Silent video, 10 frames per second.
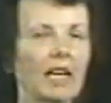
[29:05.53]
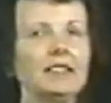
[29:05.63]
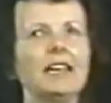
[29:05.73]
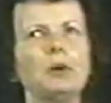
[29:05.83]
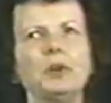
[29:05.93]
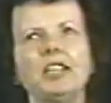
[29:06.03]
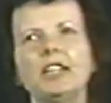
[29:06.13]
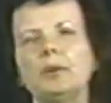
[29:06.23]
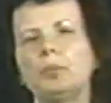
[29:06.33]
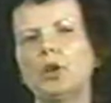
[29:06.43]
And yet we
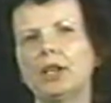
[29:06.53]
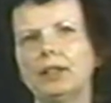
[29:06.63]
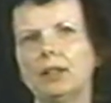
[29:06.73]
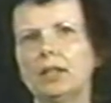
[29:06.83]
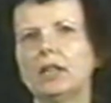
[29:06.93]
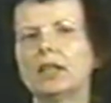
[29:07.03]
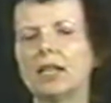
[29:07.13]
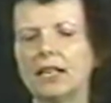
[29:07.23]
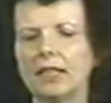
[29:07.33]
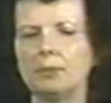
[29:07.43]
keep on
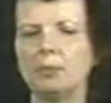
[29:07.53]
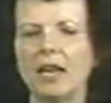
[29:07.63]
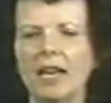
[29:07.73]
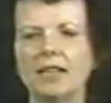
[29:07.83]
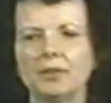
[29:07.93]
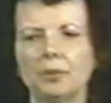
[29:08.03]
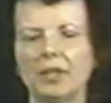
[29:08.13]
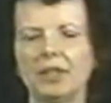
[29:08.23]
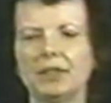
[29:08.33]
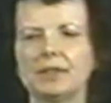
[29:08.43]
cutting
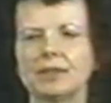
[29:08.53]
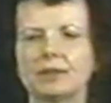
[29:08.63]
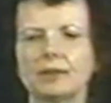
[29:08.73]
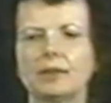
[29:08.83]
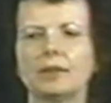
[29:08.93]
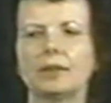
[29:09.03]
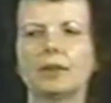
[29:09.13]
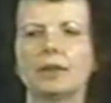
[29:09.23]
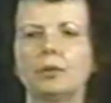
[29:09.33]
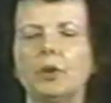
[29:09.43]
pathways
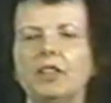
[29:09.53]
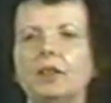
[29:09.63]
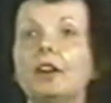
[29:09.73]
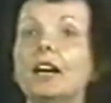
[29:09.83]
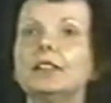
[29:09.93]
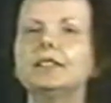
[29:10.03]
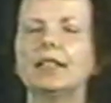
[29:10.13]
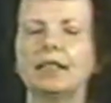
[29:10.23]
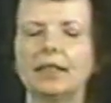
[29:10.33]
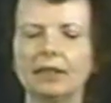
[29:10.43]
where there aren't
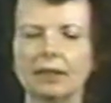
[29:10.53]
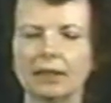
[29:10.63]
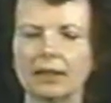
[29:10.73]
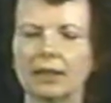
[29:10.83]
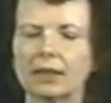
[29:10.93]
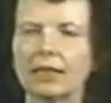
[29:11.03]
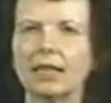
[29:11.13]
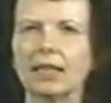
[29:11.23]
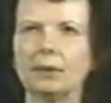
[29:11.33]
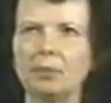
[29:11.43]
any,
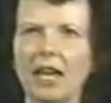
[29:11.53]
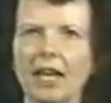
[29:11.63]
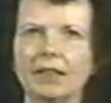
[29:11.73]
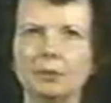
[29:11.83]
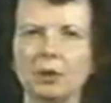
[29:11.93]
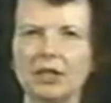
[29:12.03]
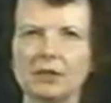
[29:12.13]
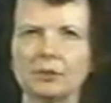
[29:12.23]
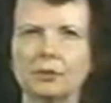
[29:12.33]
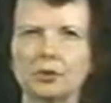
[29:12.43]
cutting
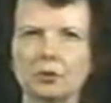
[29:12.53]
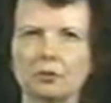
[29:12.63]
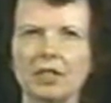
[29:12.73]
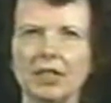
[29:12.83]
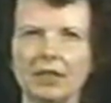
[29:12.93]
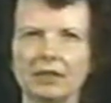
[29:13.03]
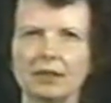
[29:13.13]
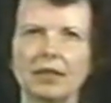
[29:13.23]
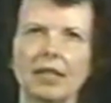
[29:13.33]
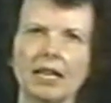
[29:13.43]
pathways through trees
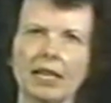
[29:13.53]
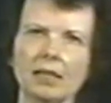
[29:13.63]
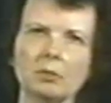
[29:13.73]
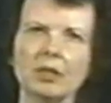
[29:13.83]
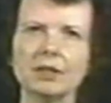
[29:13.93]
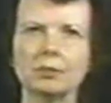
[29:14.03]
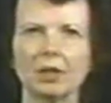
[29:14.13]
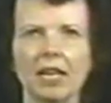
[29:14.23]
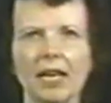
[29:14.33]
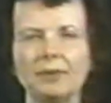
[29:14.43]
so that animals
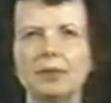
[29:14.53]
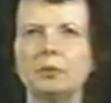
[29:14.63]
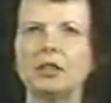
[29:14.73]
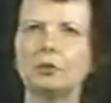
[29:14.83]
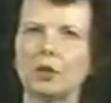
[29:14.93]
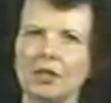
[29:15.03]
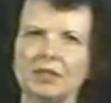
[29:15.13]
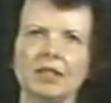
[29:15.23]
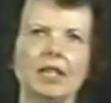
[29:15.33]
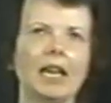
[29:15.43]
will have to be
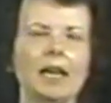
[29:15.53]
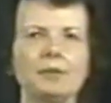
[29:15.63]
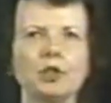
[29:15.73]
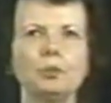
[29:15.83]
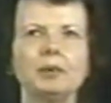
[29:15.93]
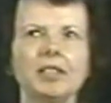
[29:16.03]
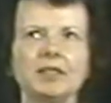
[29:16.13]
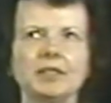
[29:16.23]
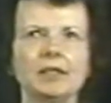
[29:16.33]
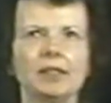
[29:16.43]
crossing, have no
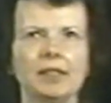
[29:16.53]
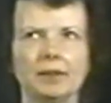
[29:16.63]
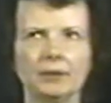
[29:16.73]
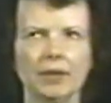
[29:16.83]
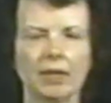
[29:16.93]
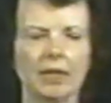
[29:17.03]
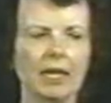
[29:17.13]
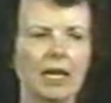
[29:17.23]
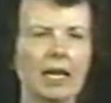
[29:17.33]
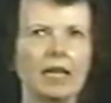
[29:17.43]
place to live,
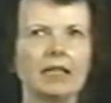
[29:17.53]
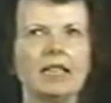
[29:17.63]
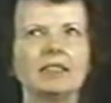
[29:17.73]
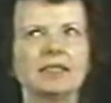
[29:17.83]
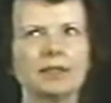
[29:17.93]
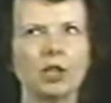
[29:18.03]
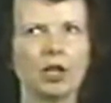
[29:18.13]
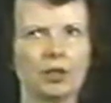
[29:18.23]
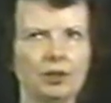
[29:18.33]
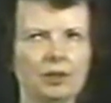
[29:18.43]
and get
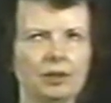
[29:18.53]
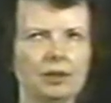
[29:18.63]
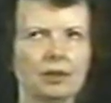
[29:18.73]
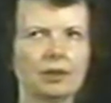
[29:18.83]
slaughtered.